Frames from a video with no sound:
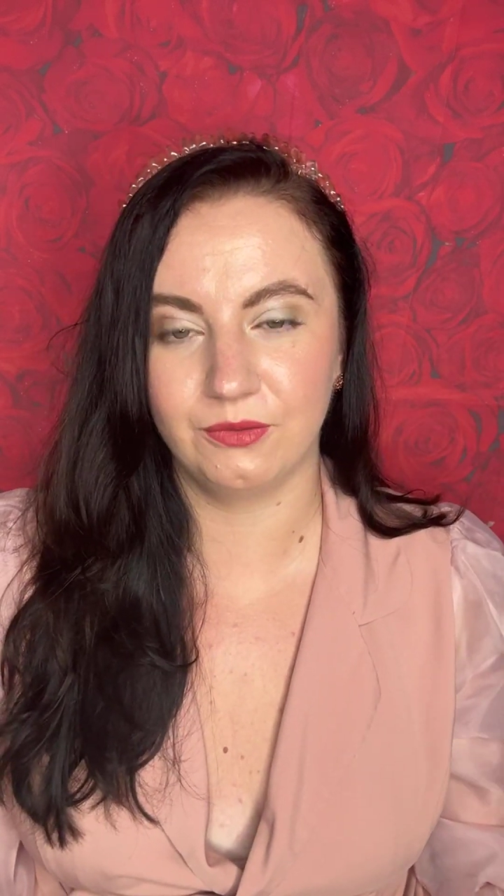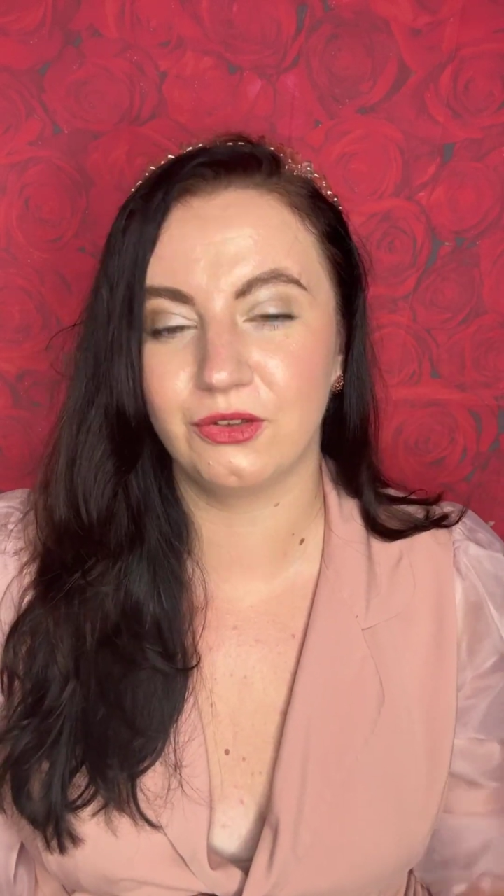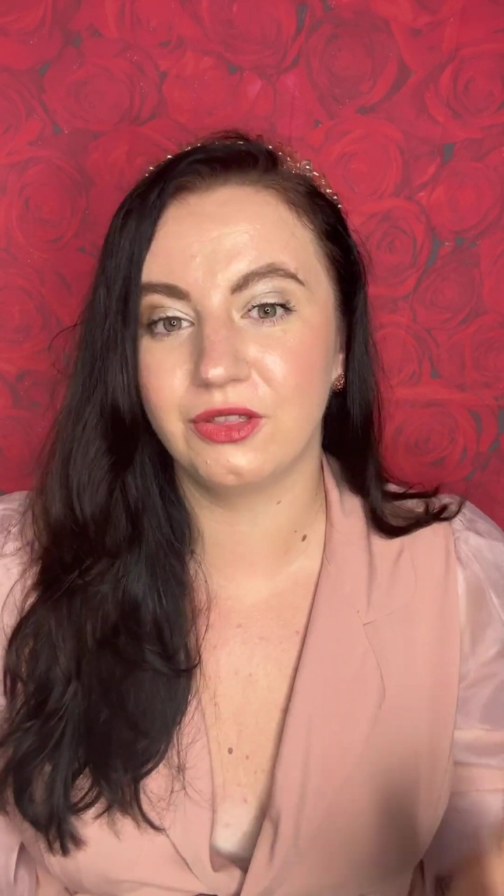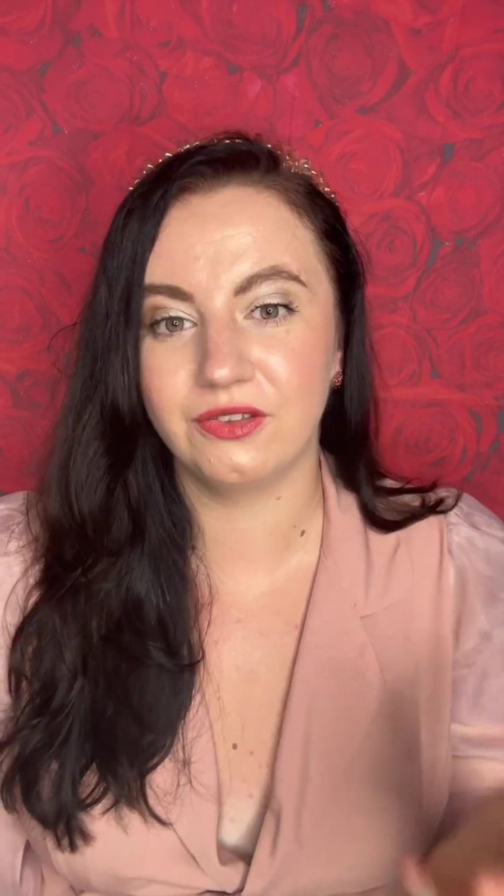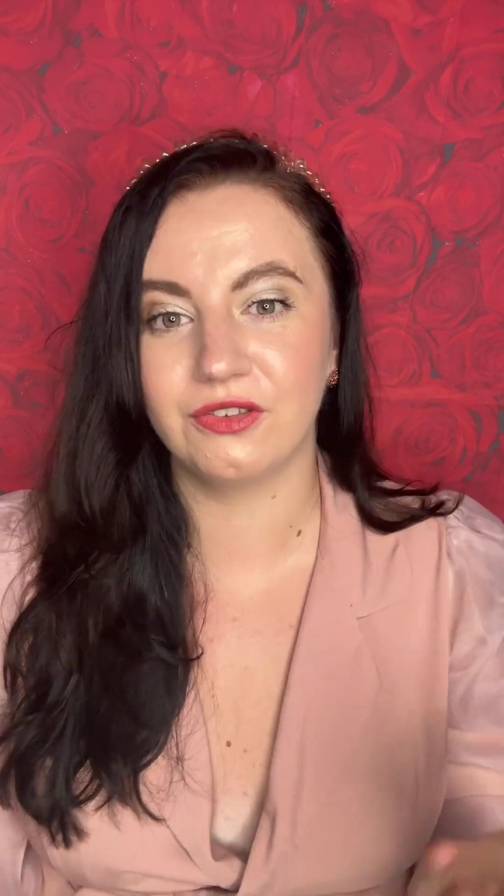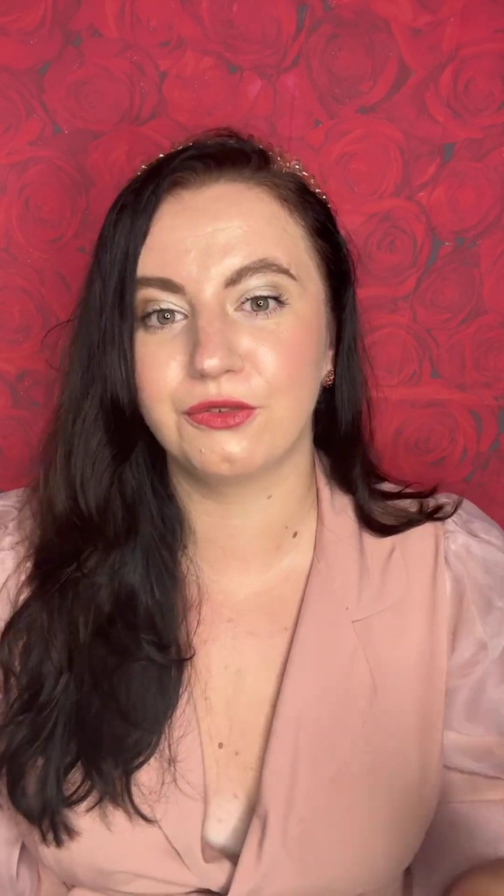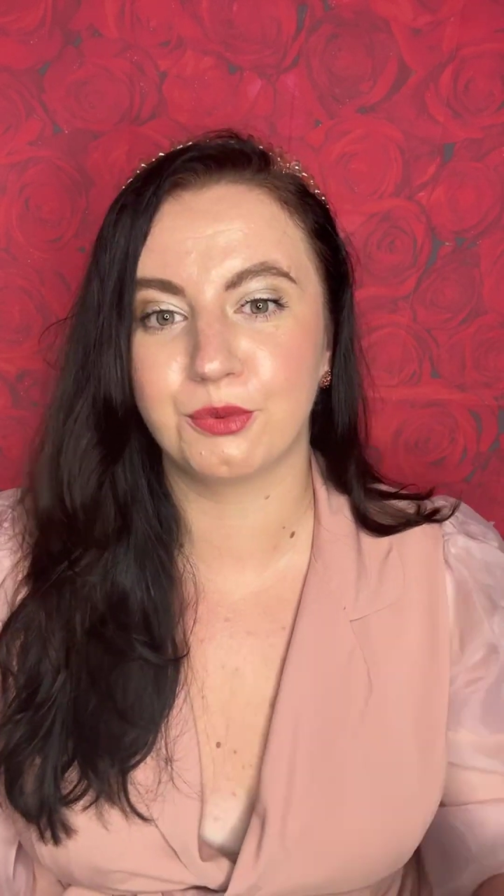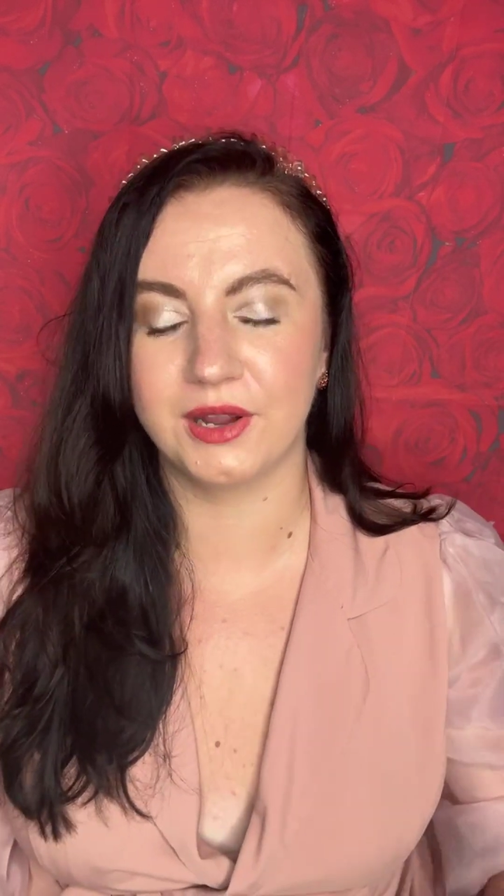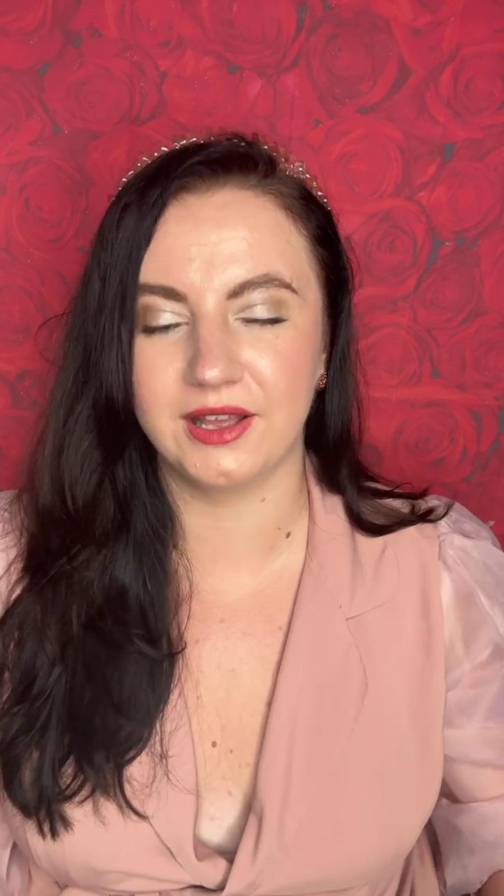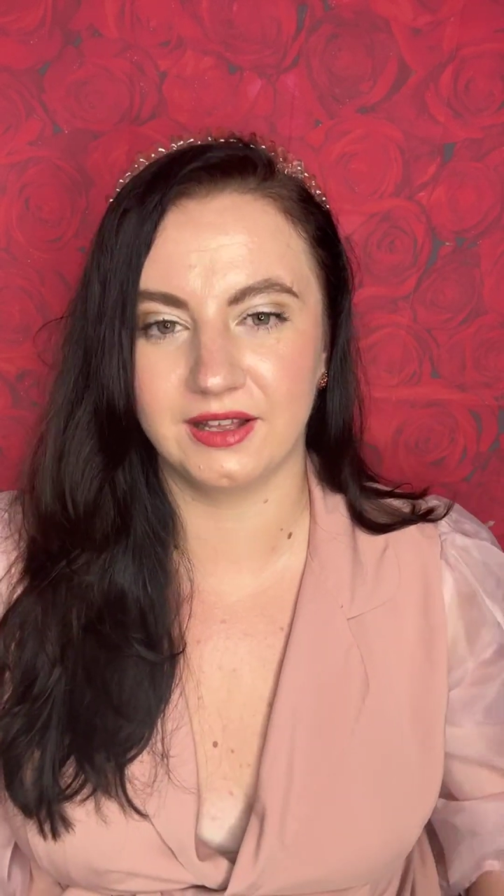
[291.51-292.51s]
So this
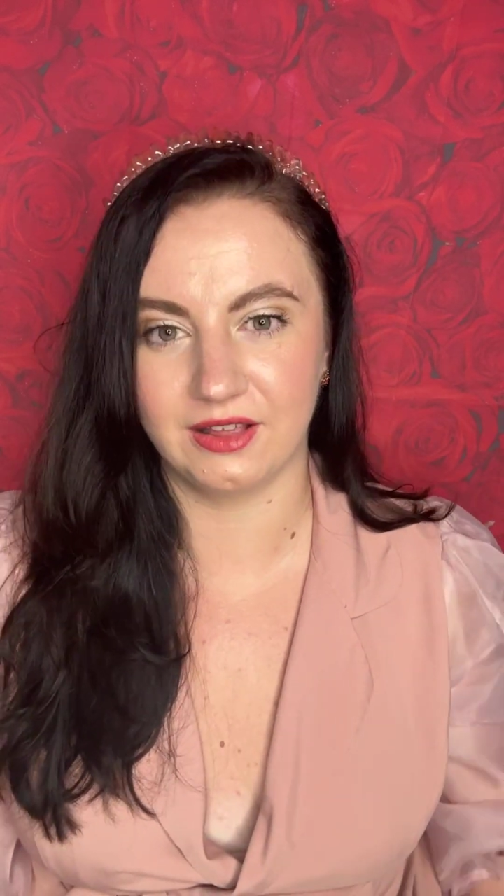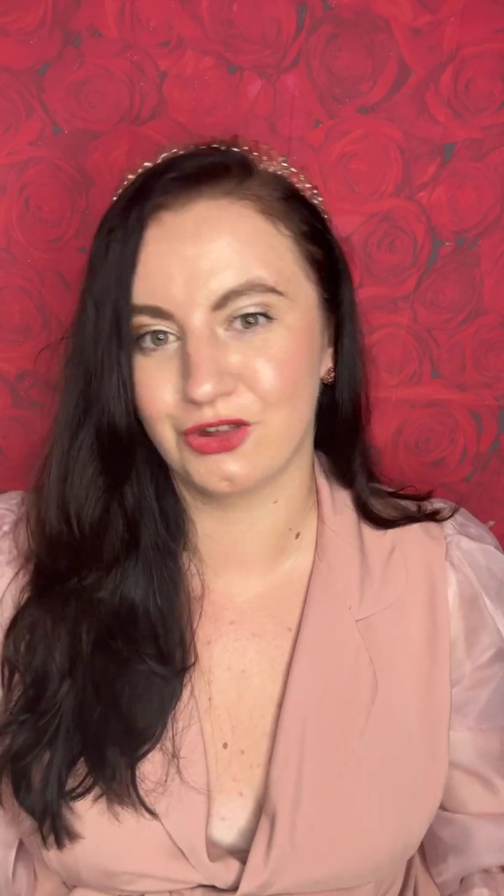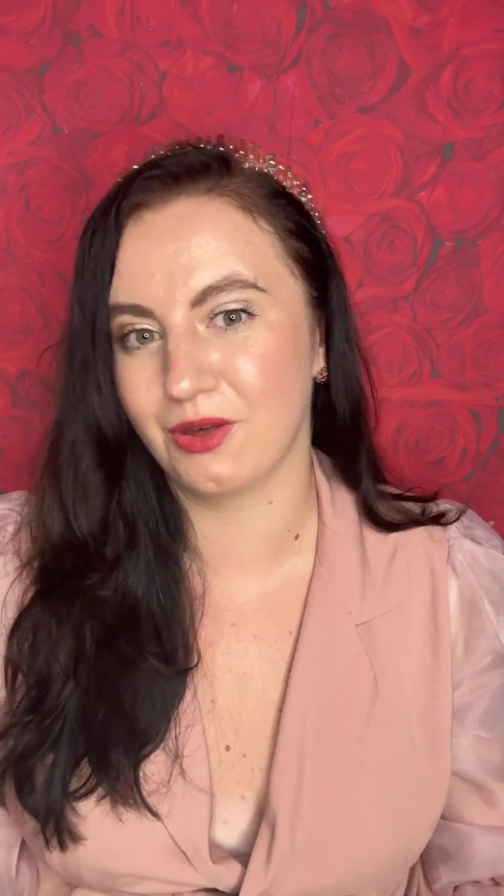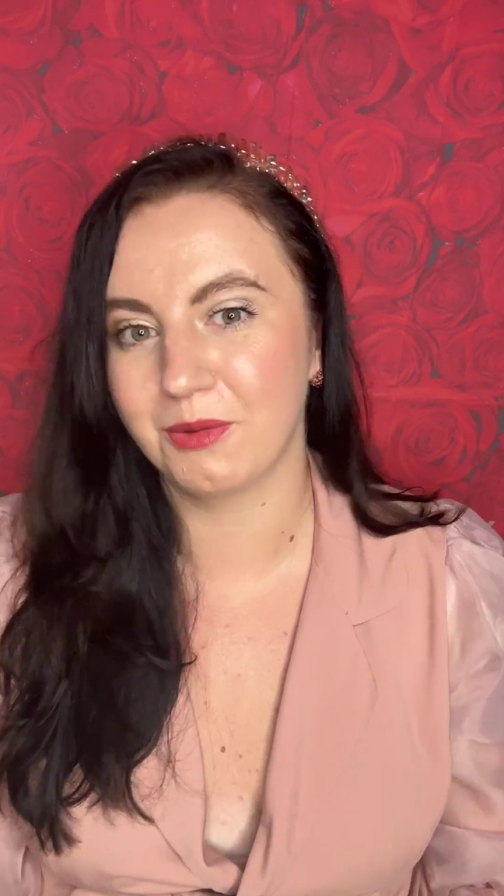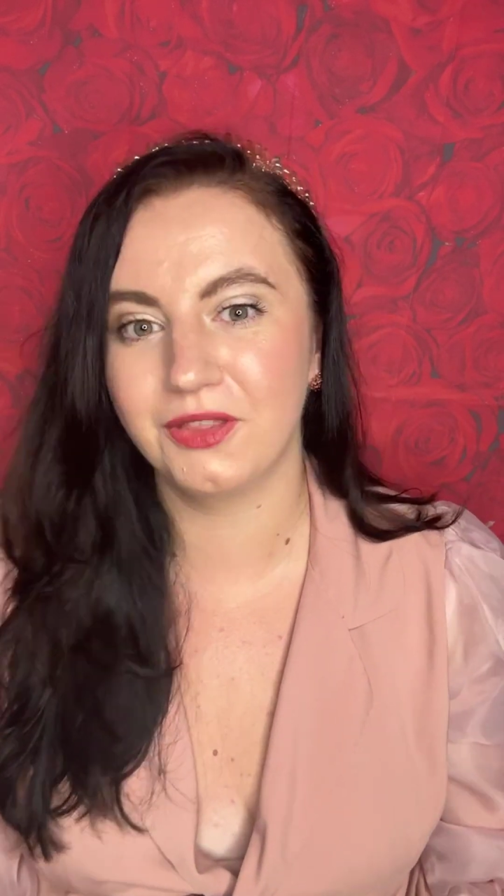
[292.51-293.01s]
is precognition.